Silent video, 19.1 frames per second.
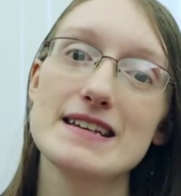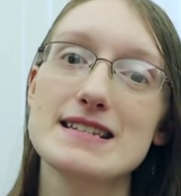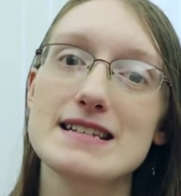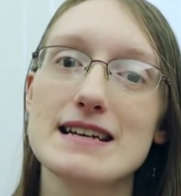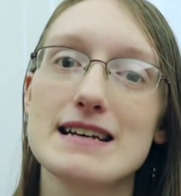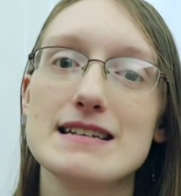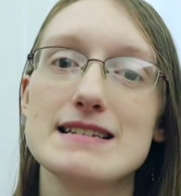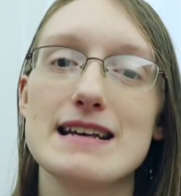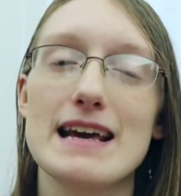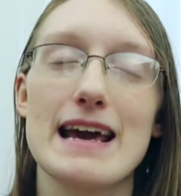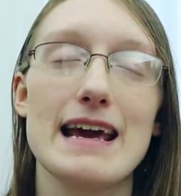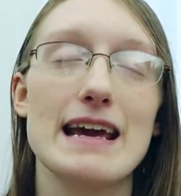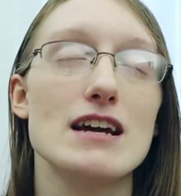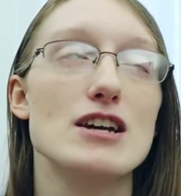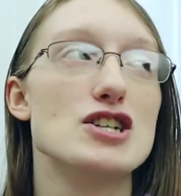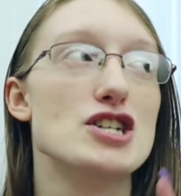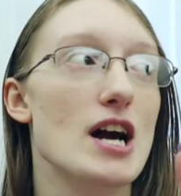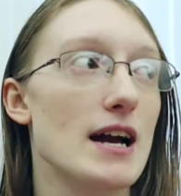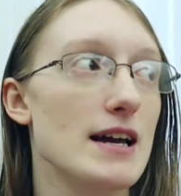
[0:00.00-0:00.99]
This is
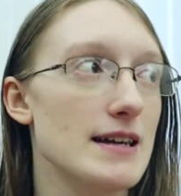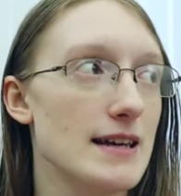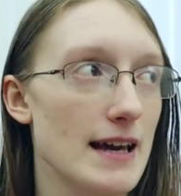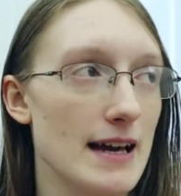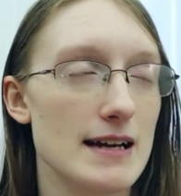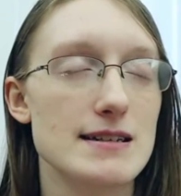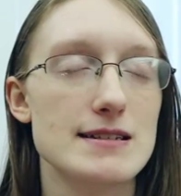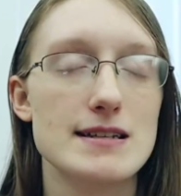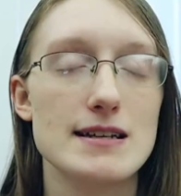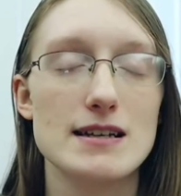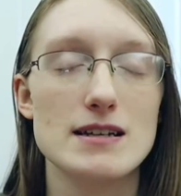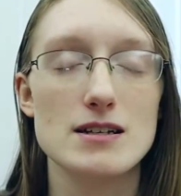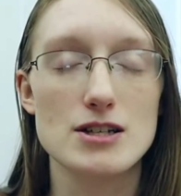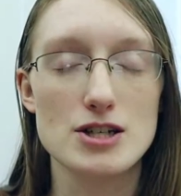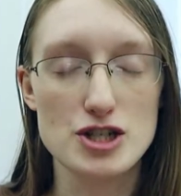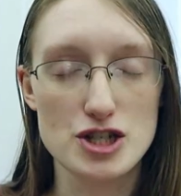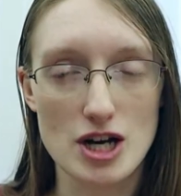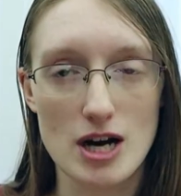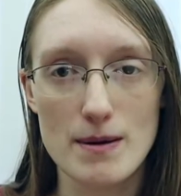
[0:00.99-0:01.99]
a
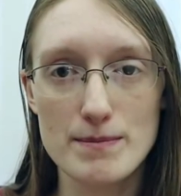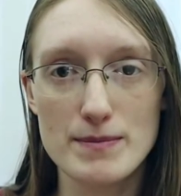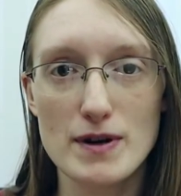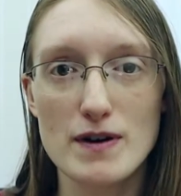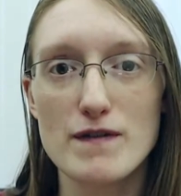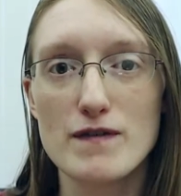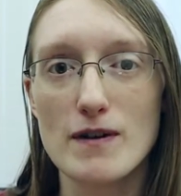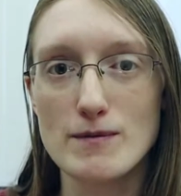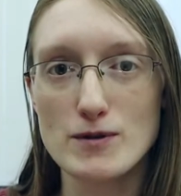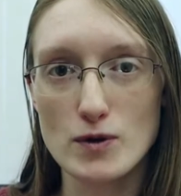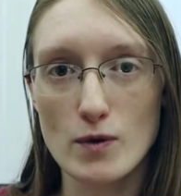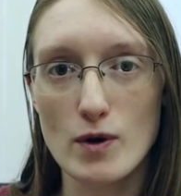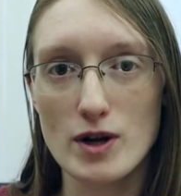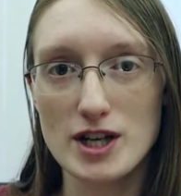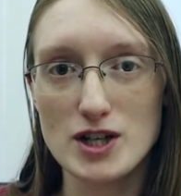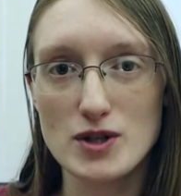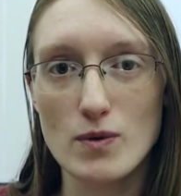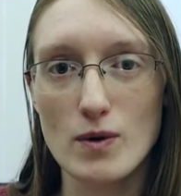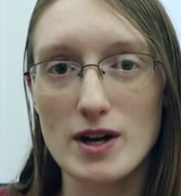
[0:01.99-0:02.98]
gigantic jump from
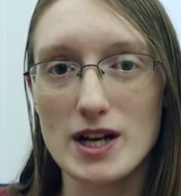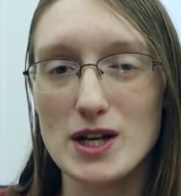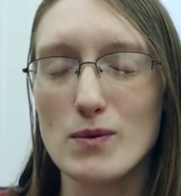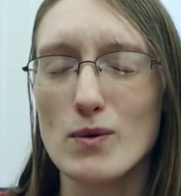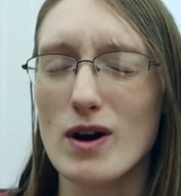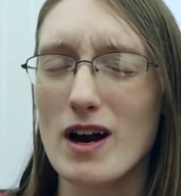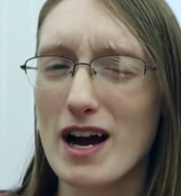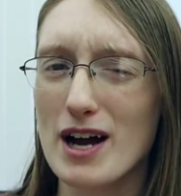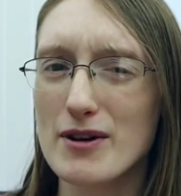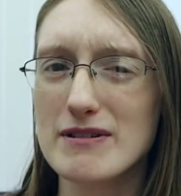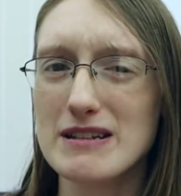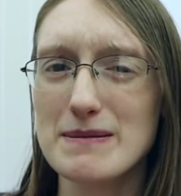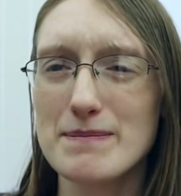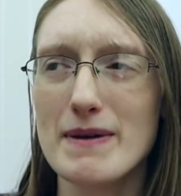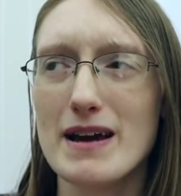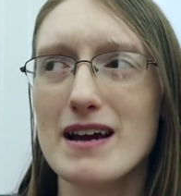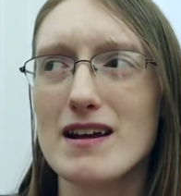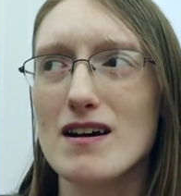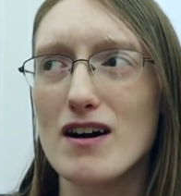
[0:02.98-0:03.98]
2020 where I only
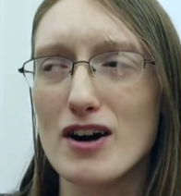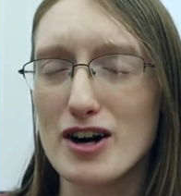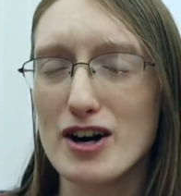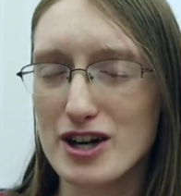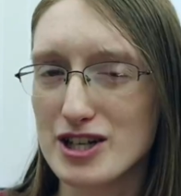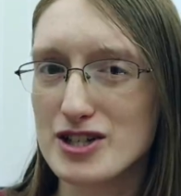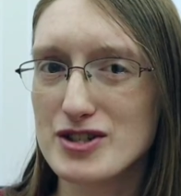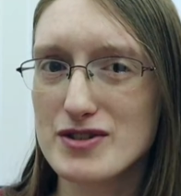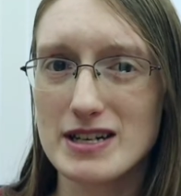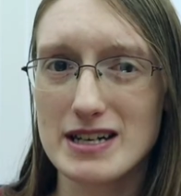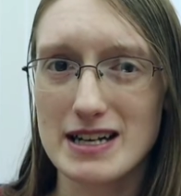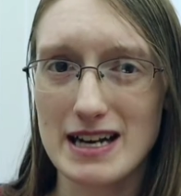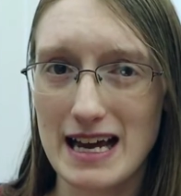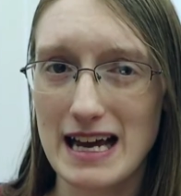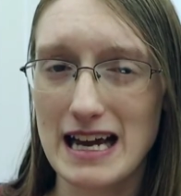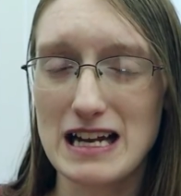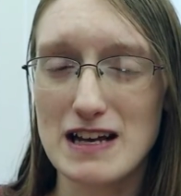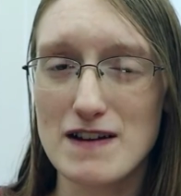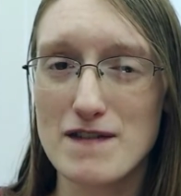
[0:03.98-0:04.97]
made
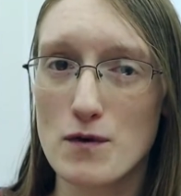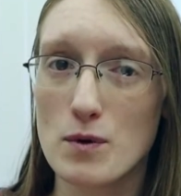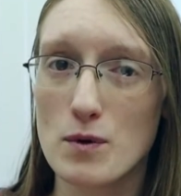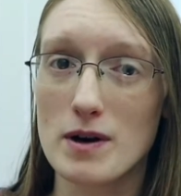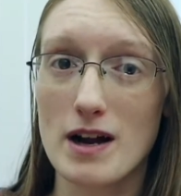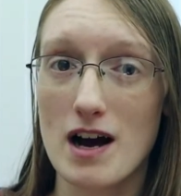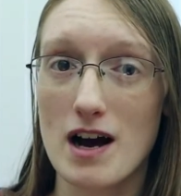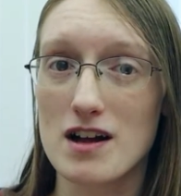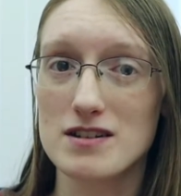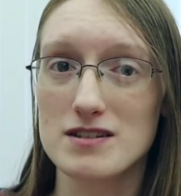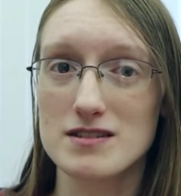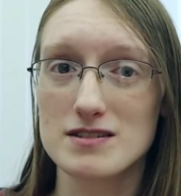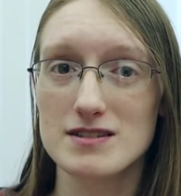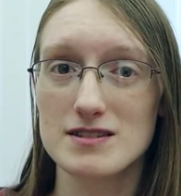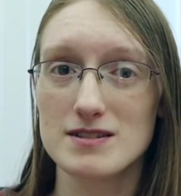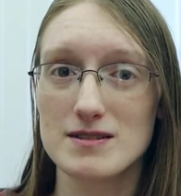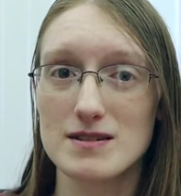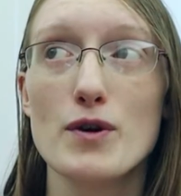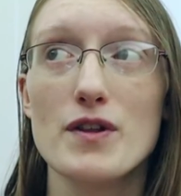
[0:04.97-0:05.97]

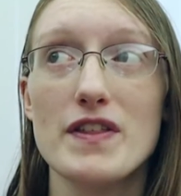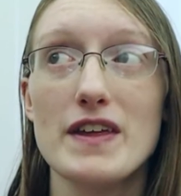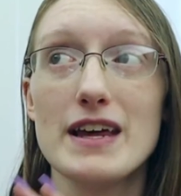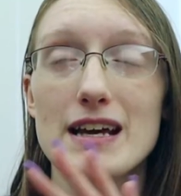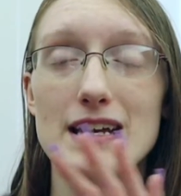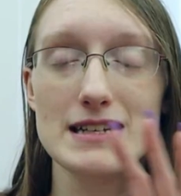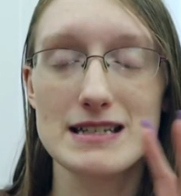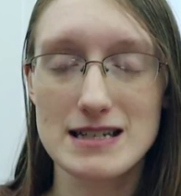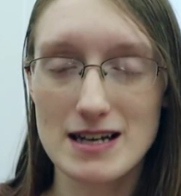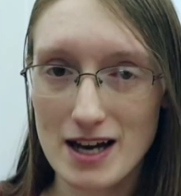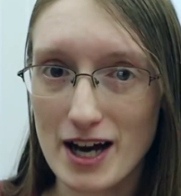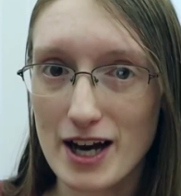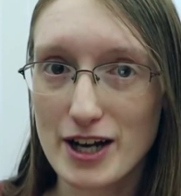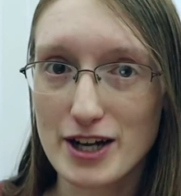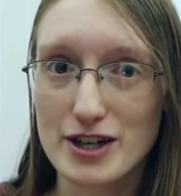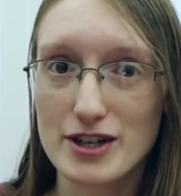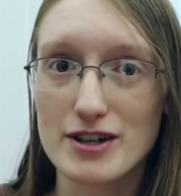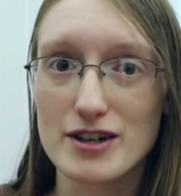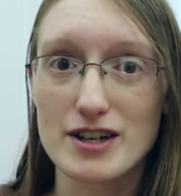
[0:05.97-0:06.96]
$184 for the
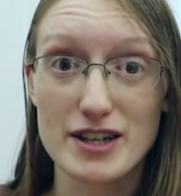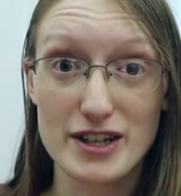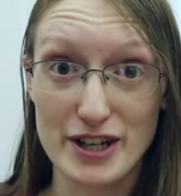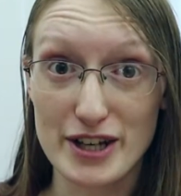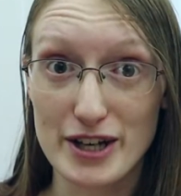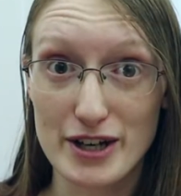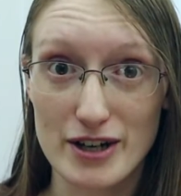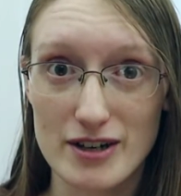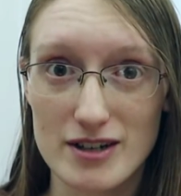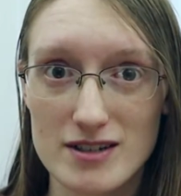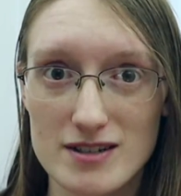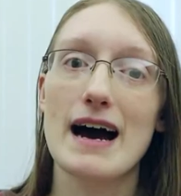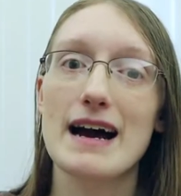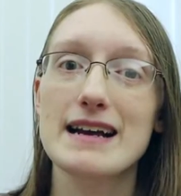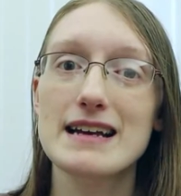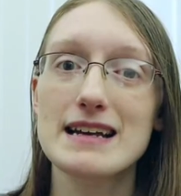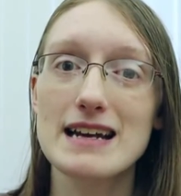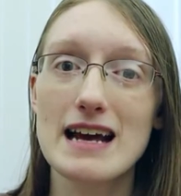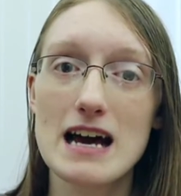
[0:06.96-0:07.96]
entire year. I
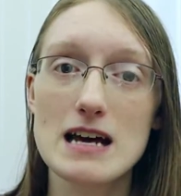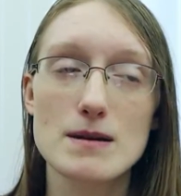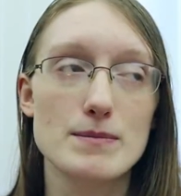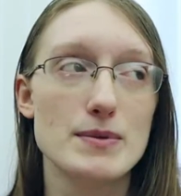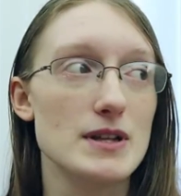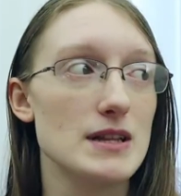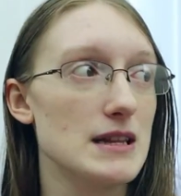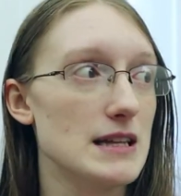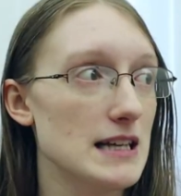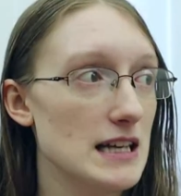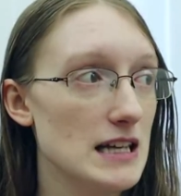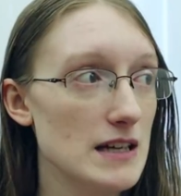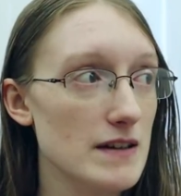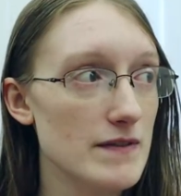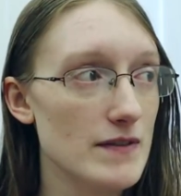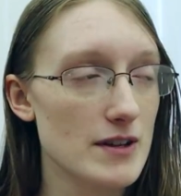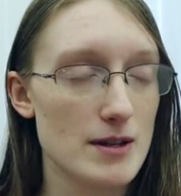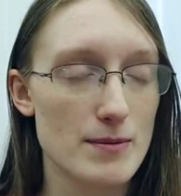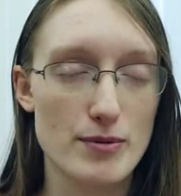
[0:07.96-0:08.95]
cannot
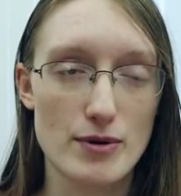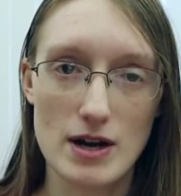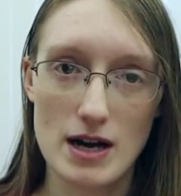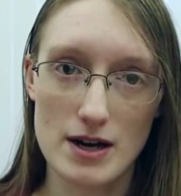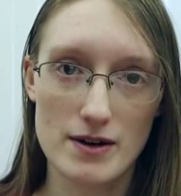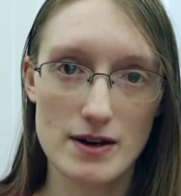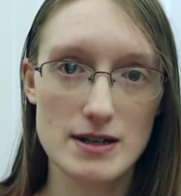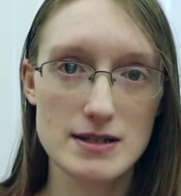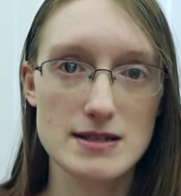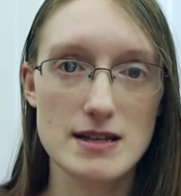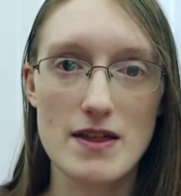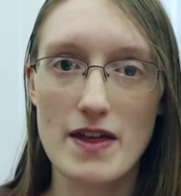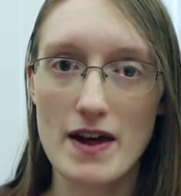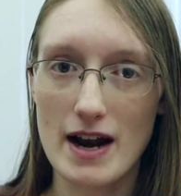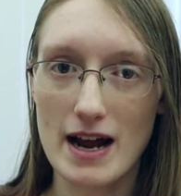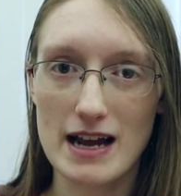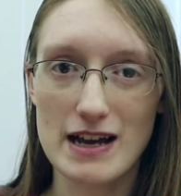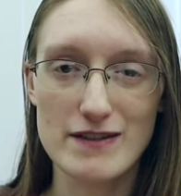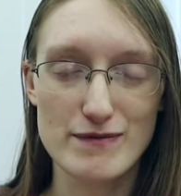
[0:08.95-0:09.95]
believe the progress
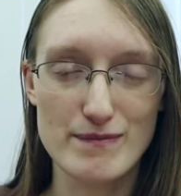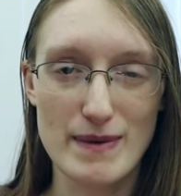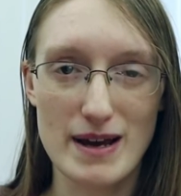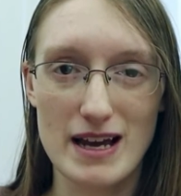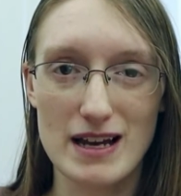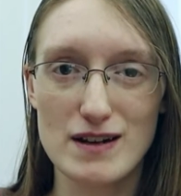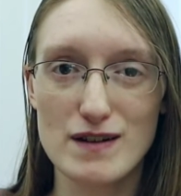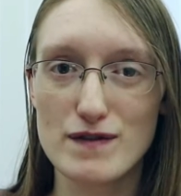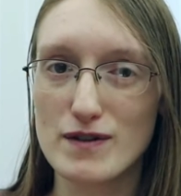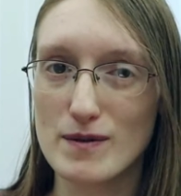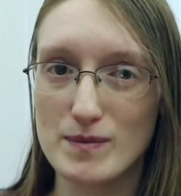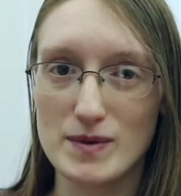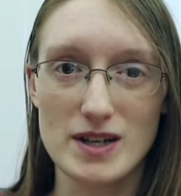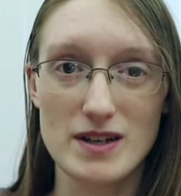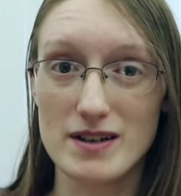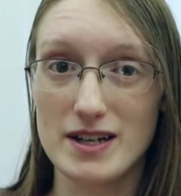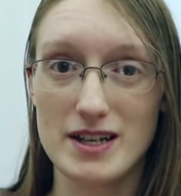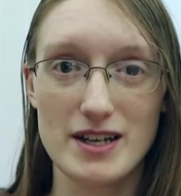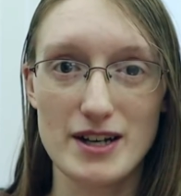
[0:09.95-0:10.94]
that I have made from
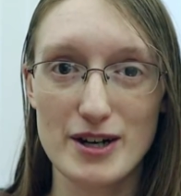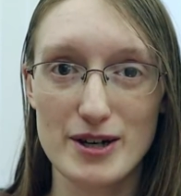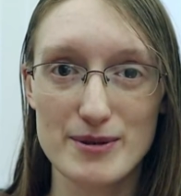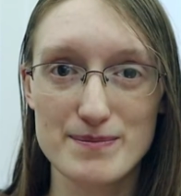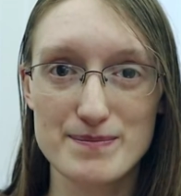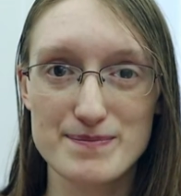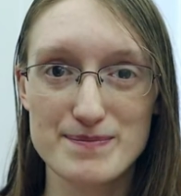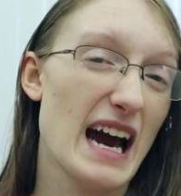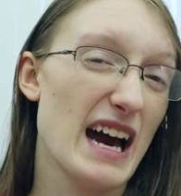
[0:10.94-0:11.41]
year to year.